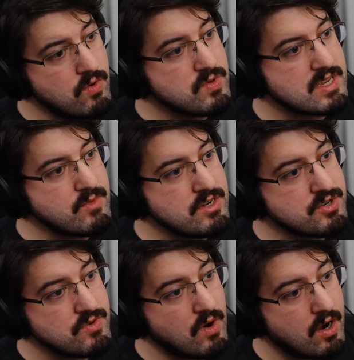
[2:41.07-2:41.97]
Someone
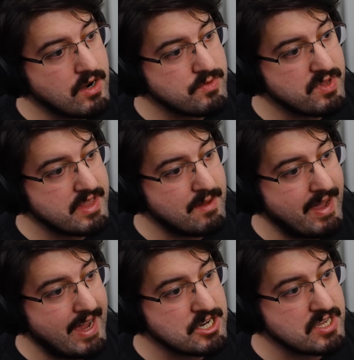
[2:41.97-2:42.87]
drew art with them
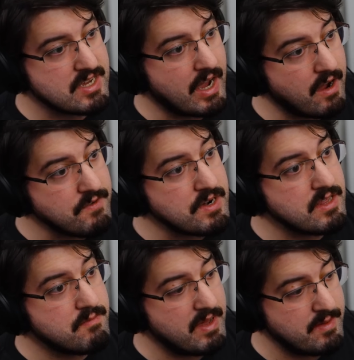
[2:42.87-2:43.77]
actually covered in
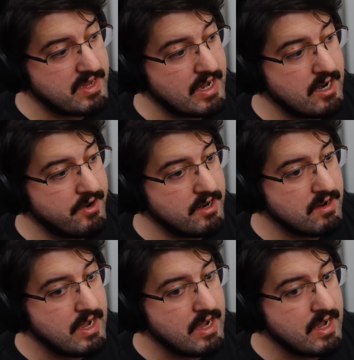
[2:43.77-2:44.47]
the baby carrier.